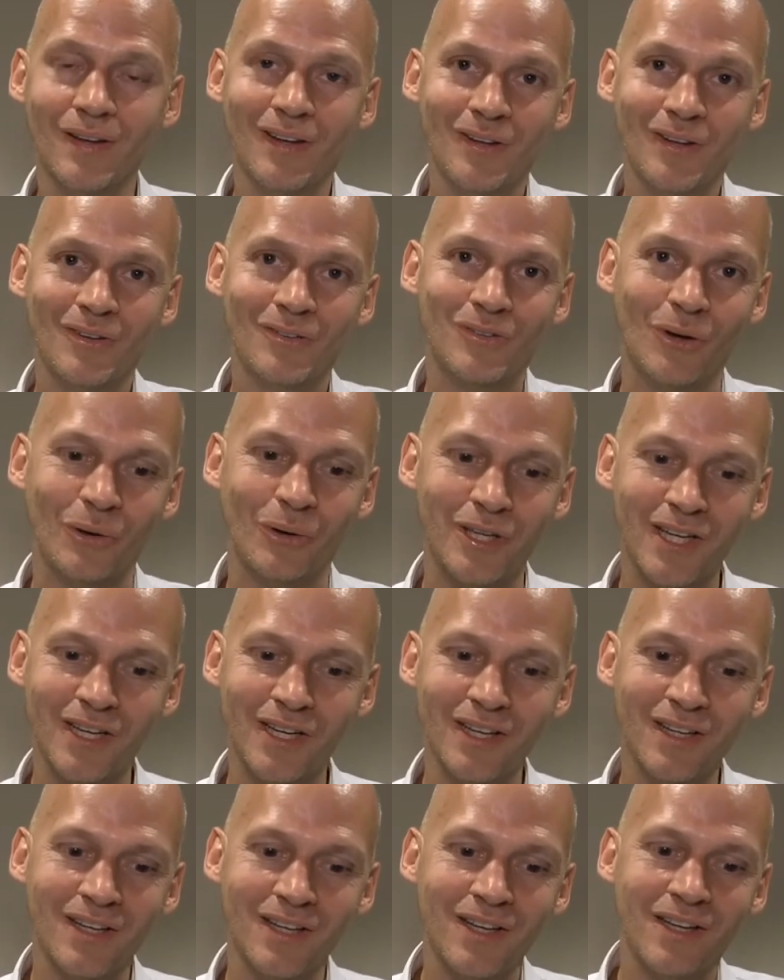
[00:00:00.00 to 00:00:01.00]
So
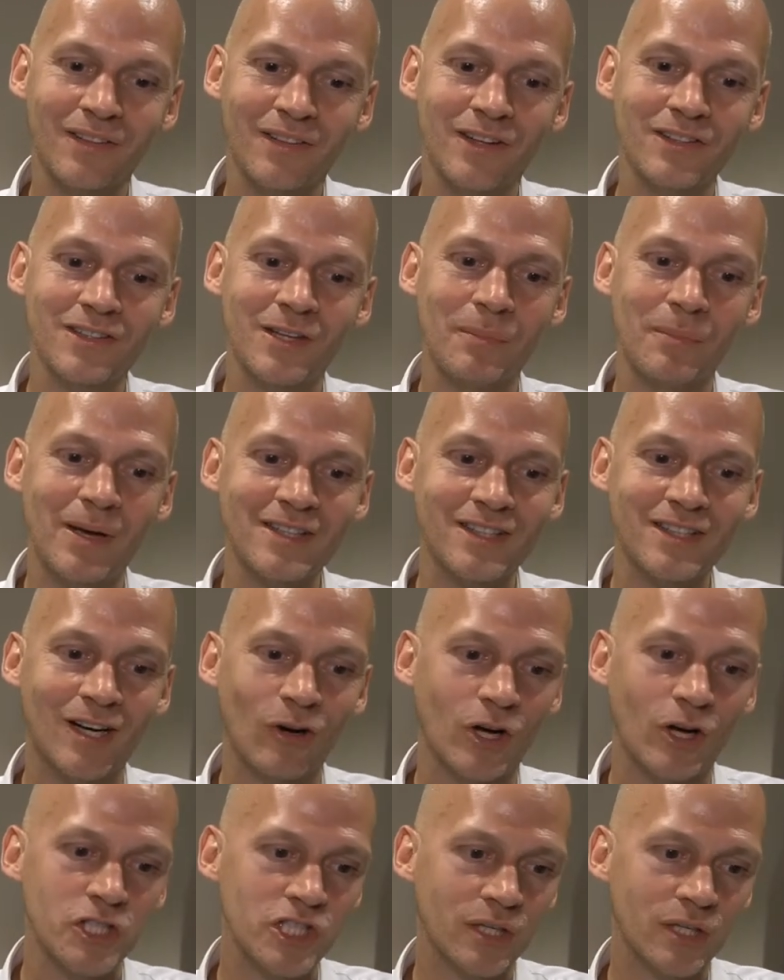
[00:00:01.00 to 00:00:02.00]
here, this is the basic
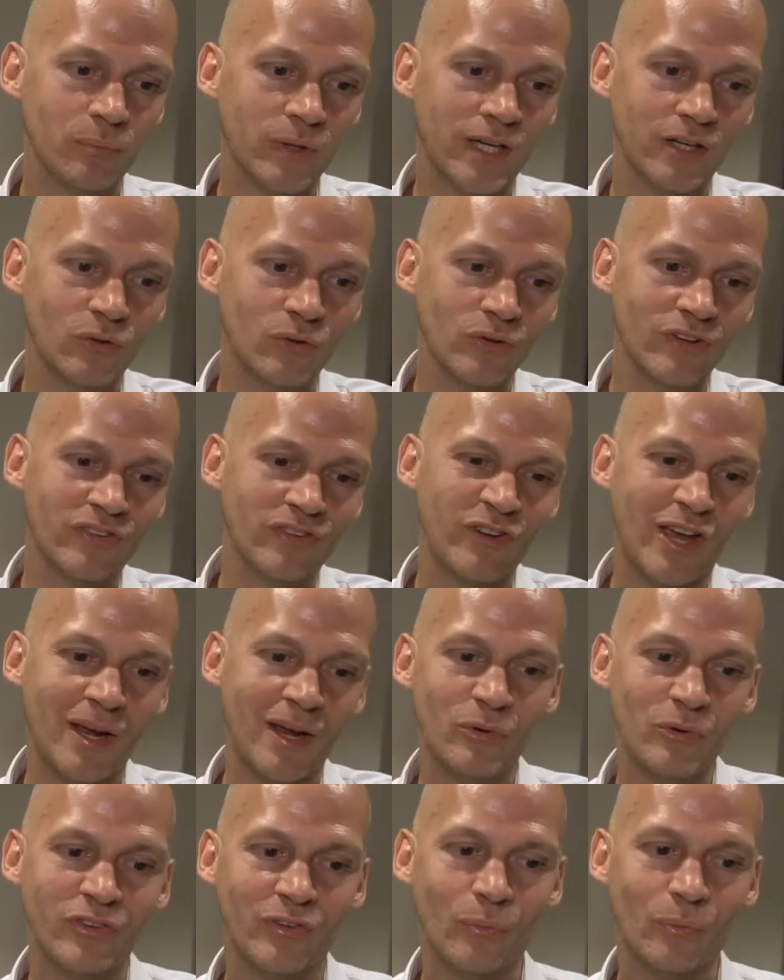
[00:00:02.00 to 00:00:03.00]
logic. We can do the same
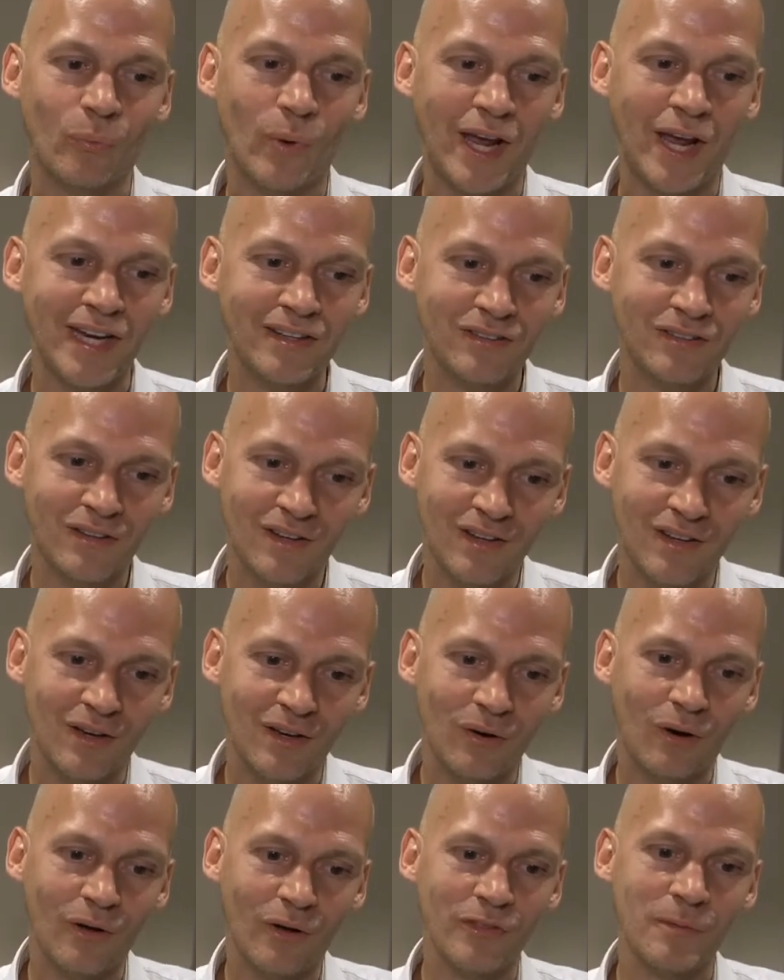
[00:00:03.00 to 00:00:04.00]
with the weight
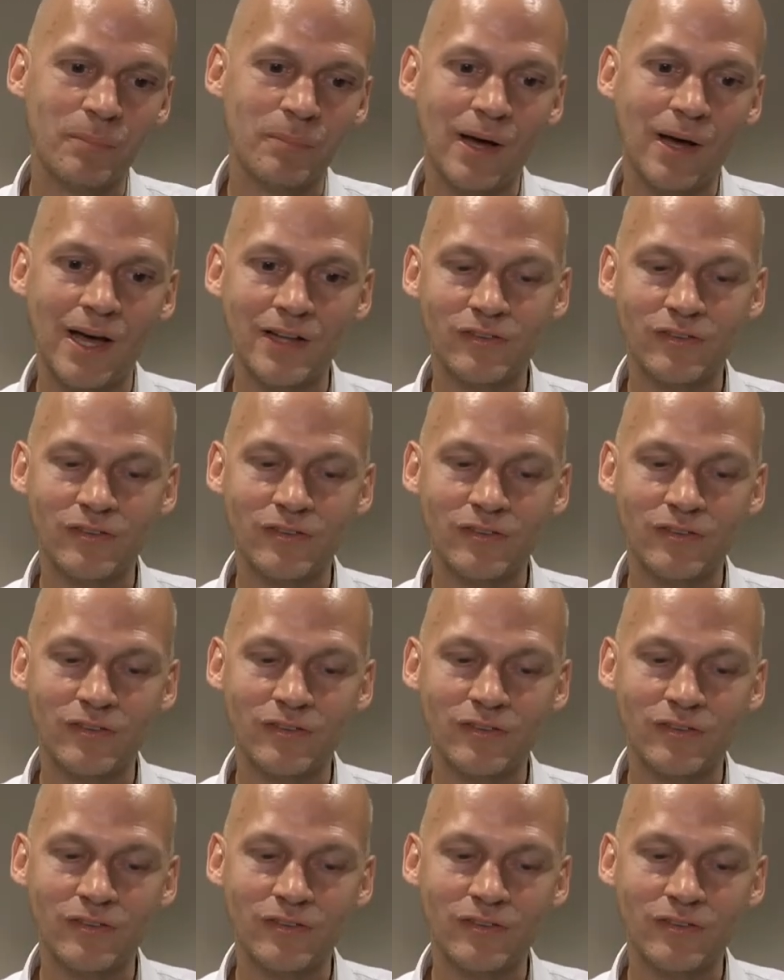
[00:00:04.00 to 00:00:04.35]
on the part.